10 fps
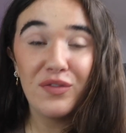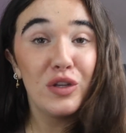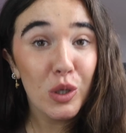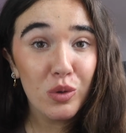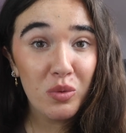If
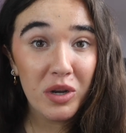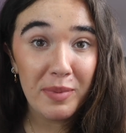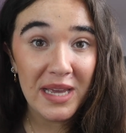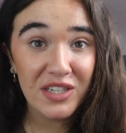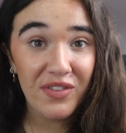you don't know what a
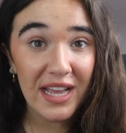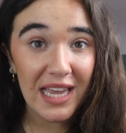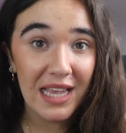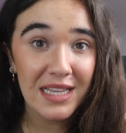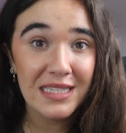beige
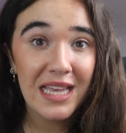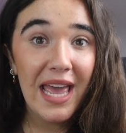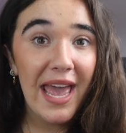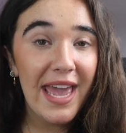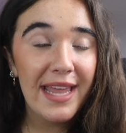flag is,
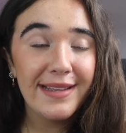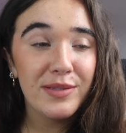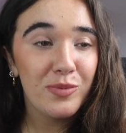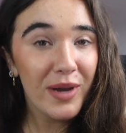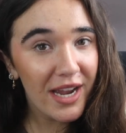it
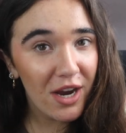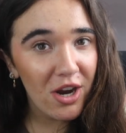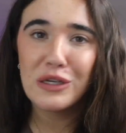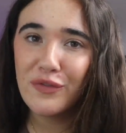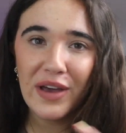is
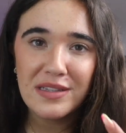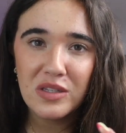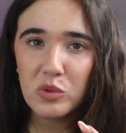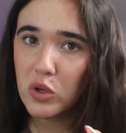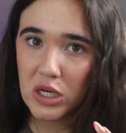where you find
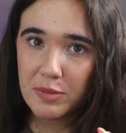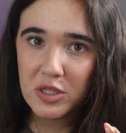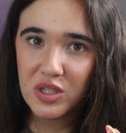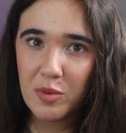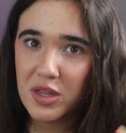some quirk
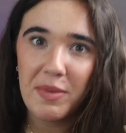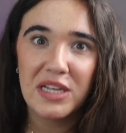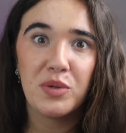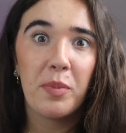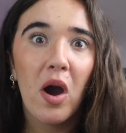about someone that
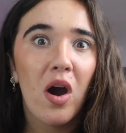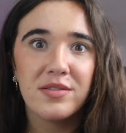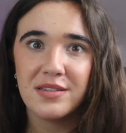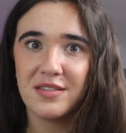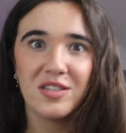makes you
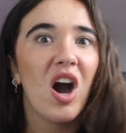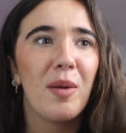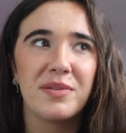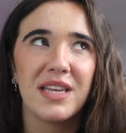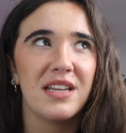pause and
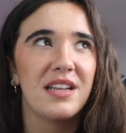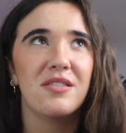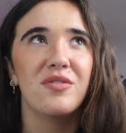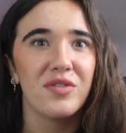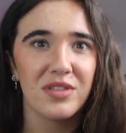stop and kind of
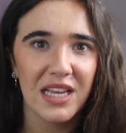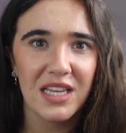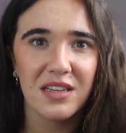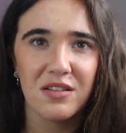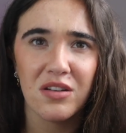
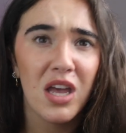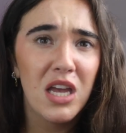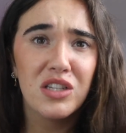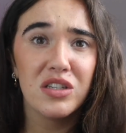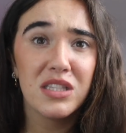overthink or
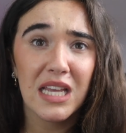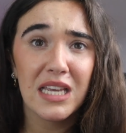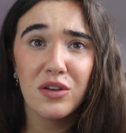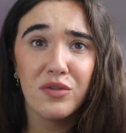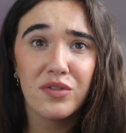just
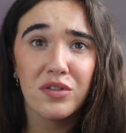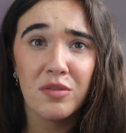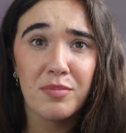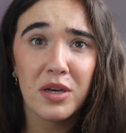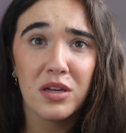think it
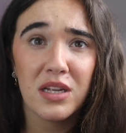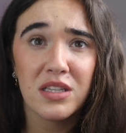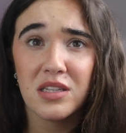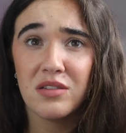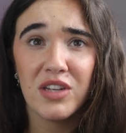over, but
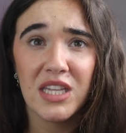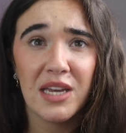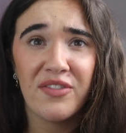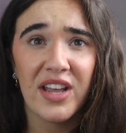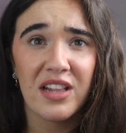it doesn't really
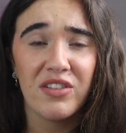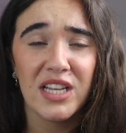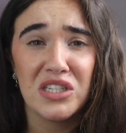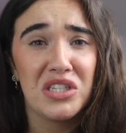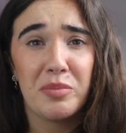affect the
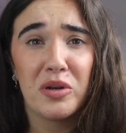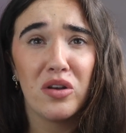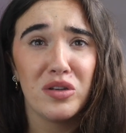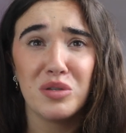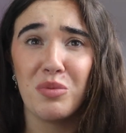relationship at
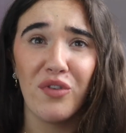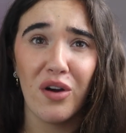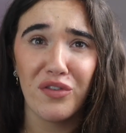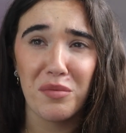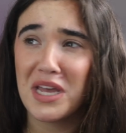all. You just move
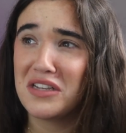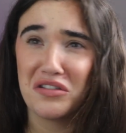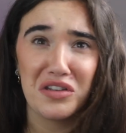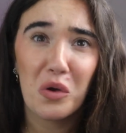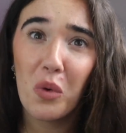on from it. It's
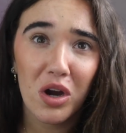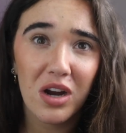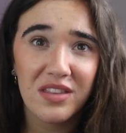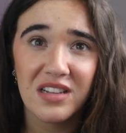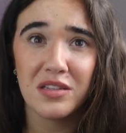just a
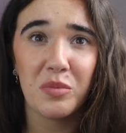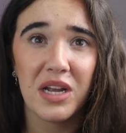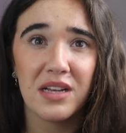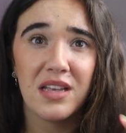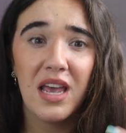quirk that someone
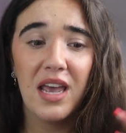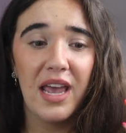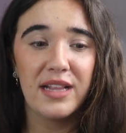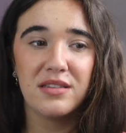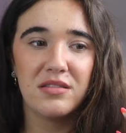has.
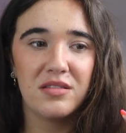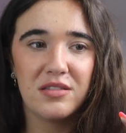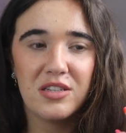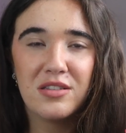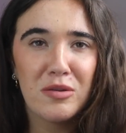It's
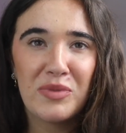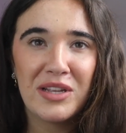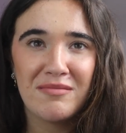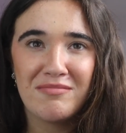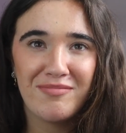just
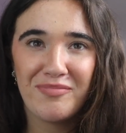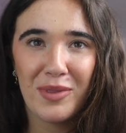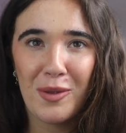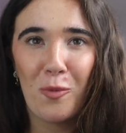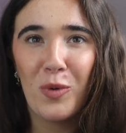something
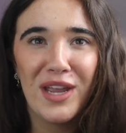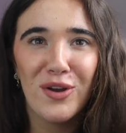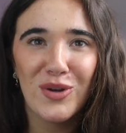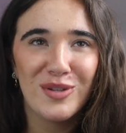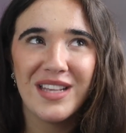
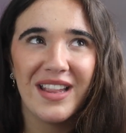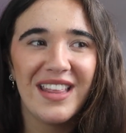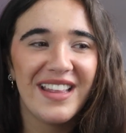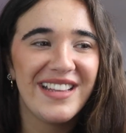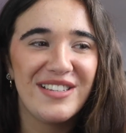weird or
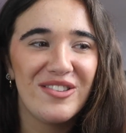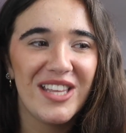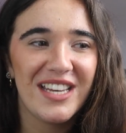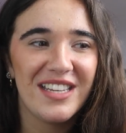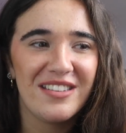silly that they do
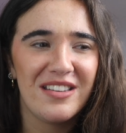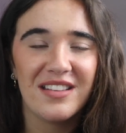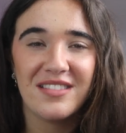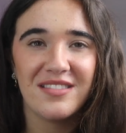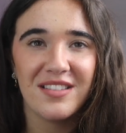that
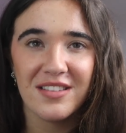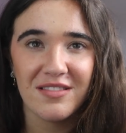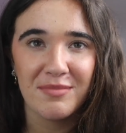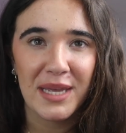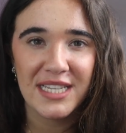it
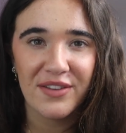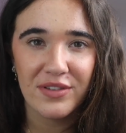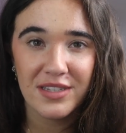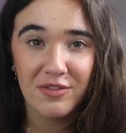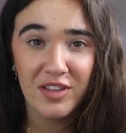doesn't make a
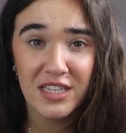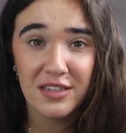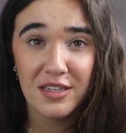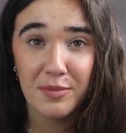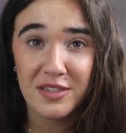difference in the
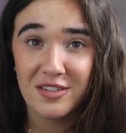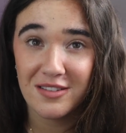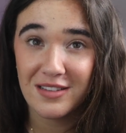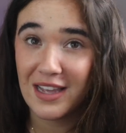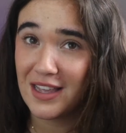relationship. It's
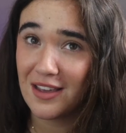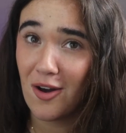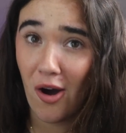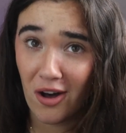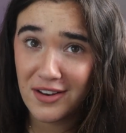just like
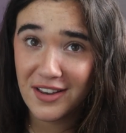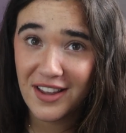odd.